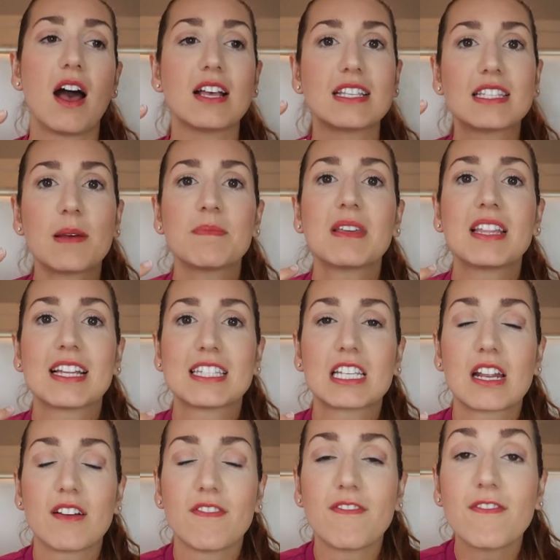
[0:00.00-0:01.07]
something that's
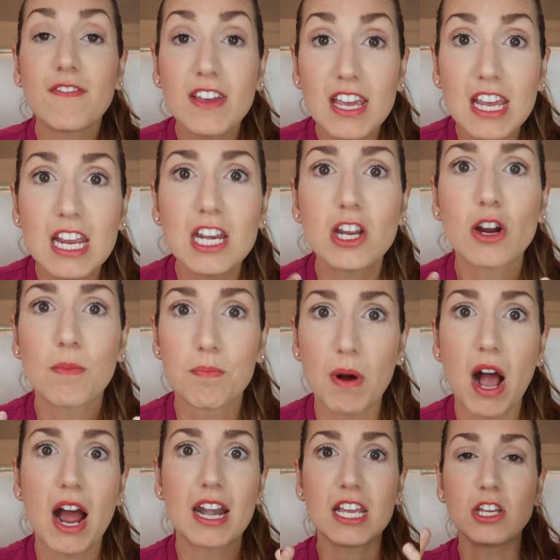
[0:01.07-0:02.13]
gonna feed your
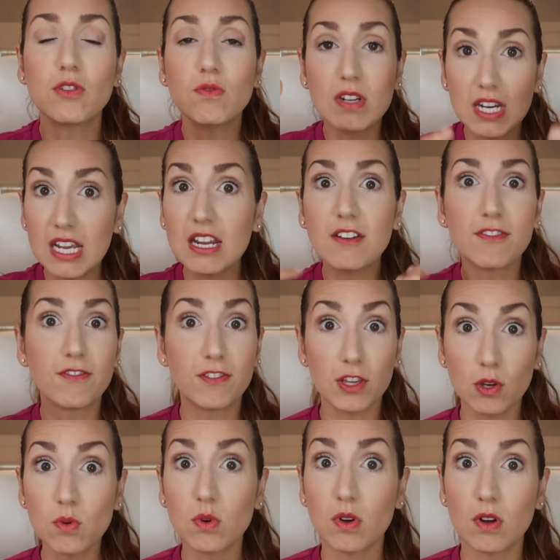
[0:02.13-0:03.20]
body. You need
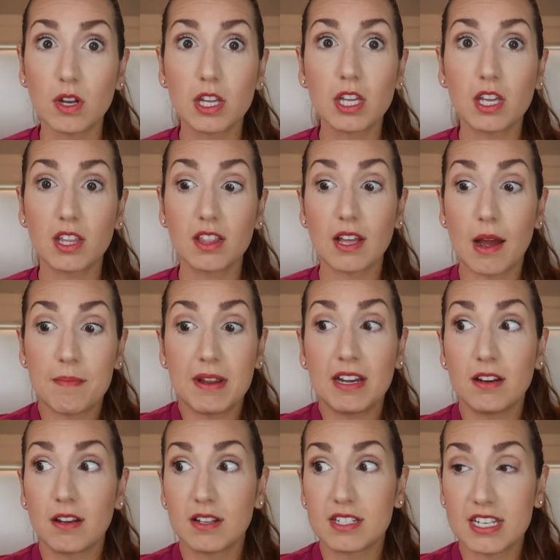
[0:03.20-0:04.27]
fuel. I
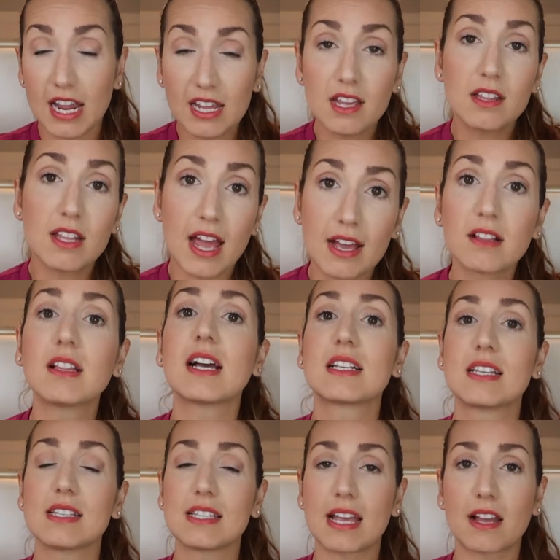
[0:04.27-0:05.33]
mean, taking the
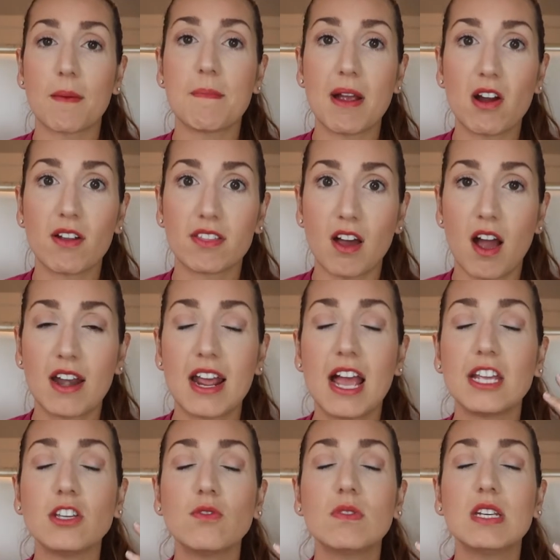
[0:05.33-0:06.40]
NCLEX is like a marathon,
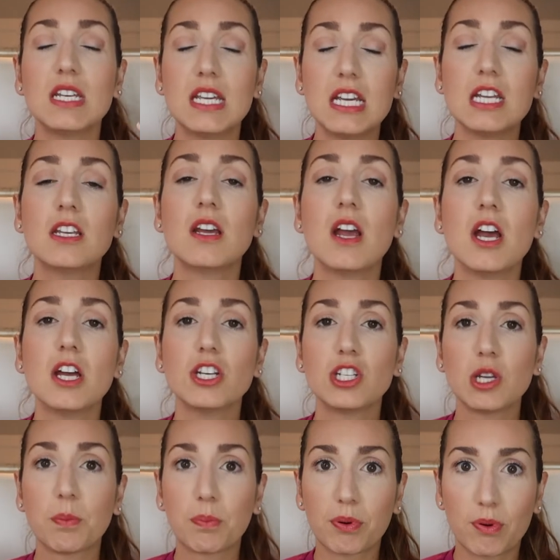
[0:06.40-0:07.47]
and you need
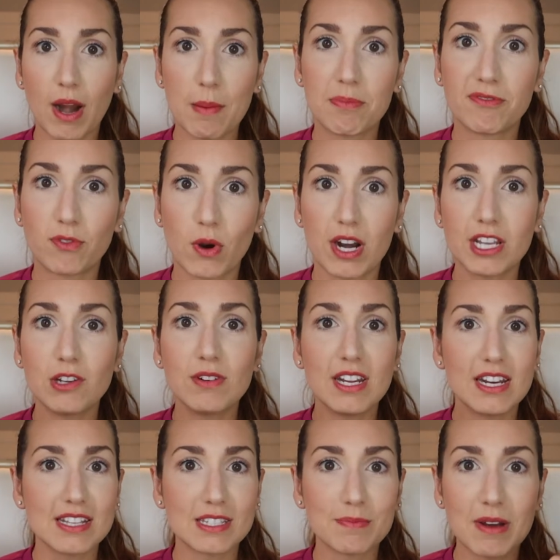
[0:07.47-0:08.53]
to prep for it. You
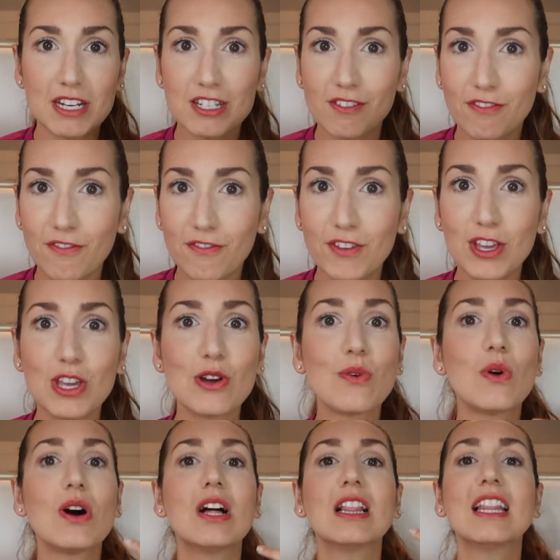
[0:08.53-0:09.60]
need as much
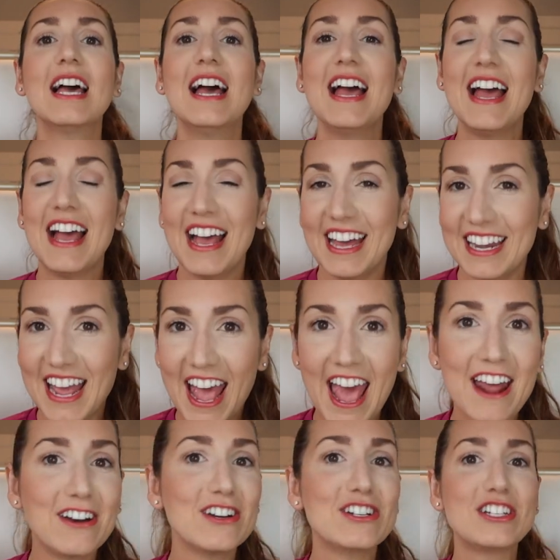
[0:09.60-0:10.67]
fuel and
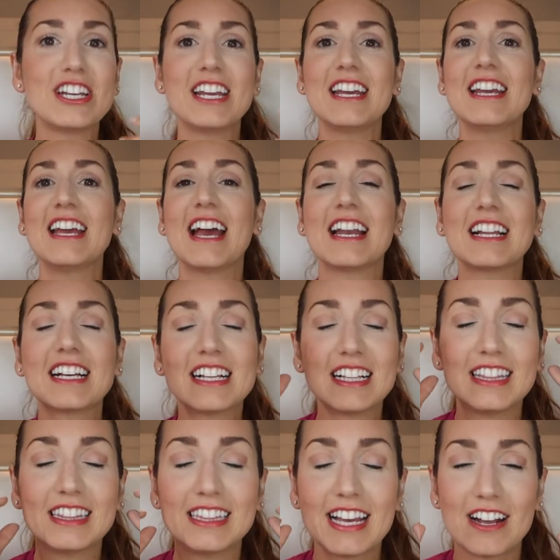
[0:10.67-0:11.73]
energy and
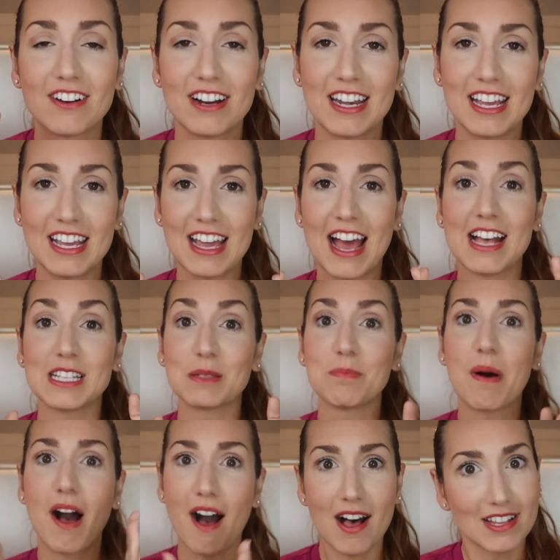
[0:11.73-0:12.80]
clarity as
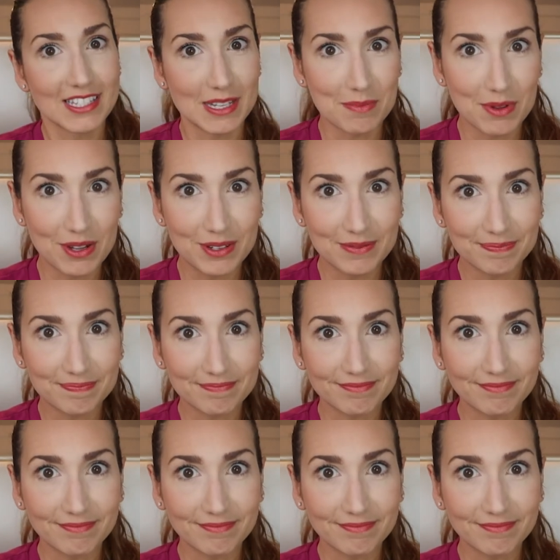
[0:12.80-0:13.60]
possible.